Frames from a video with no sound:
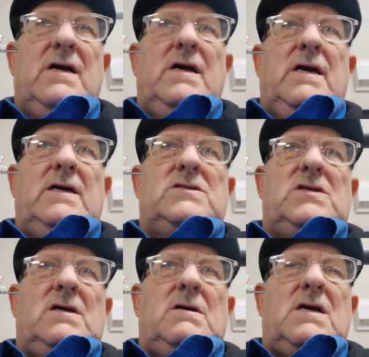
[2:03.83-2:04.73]
It's
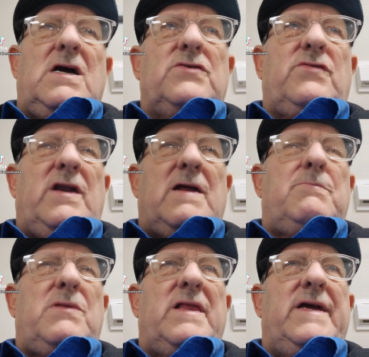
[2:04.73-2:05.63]
a country
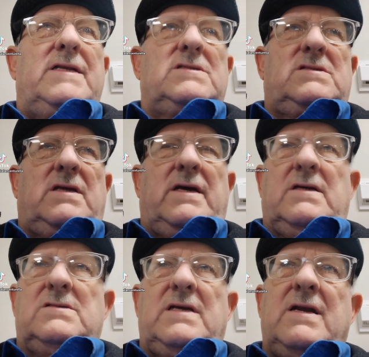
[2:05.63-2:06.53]
that plans
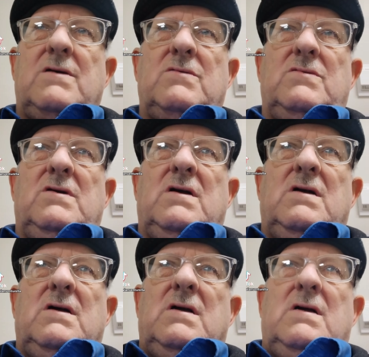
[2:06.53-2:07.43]
things. They don't
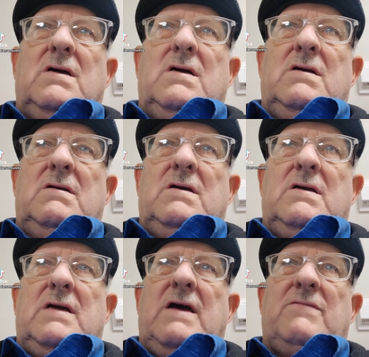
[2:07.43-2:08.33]

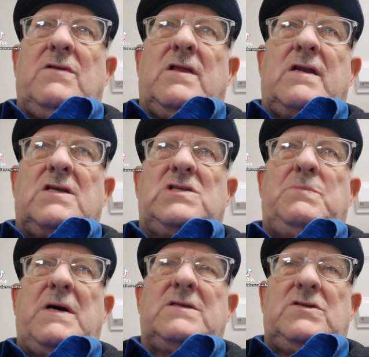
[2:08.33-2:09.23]
have a lot of
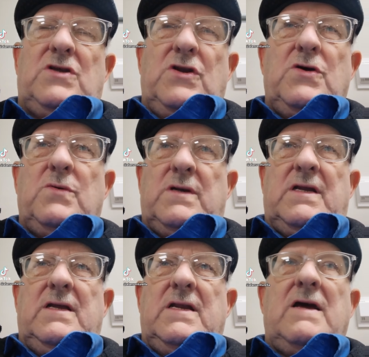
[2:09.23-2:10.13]

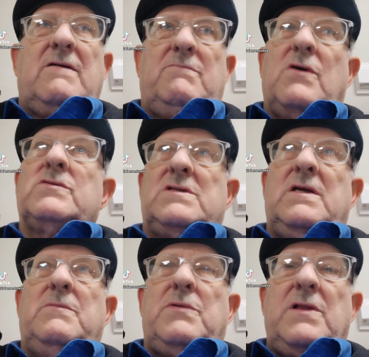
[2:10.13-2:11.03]
spontaneity. They have
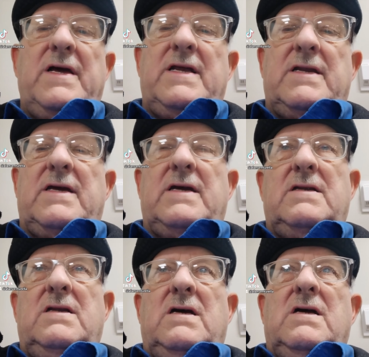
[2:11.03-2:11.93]
mostly
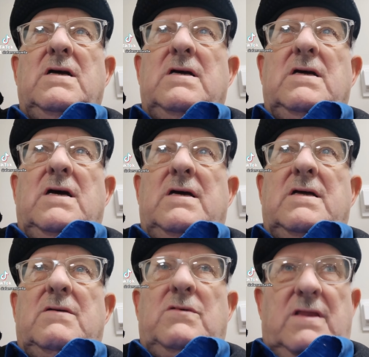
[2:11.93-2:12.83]
planning,
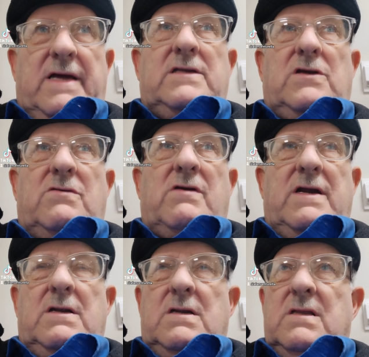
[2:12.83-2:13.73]
and like the
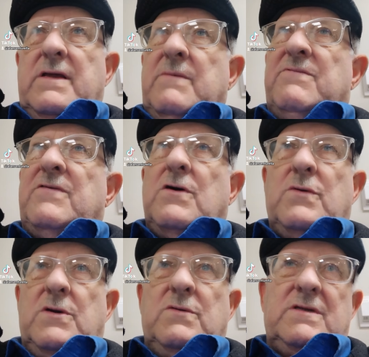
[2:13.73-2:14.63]
Great Leap
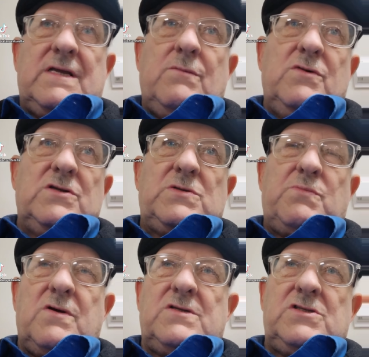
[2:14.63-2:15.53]
Forward which
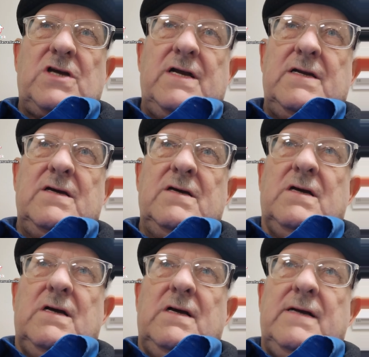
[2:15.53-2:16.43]
brought China
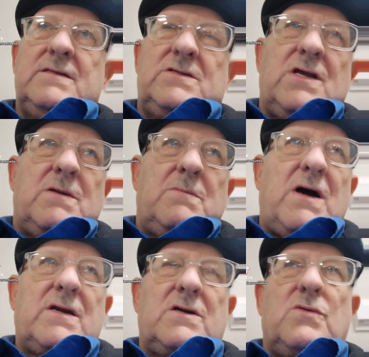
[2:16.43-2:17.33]
into the
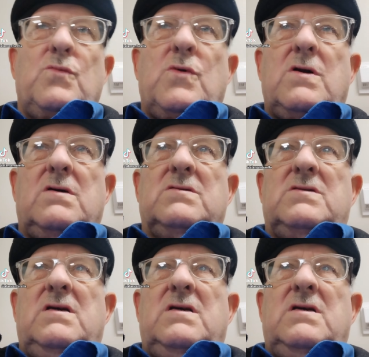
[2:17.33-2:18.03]
modern world.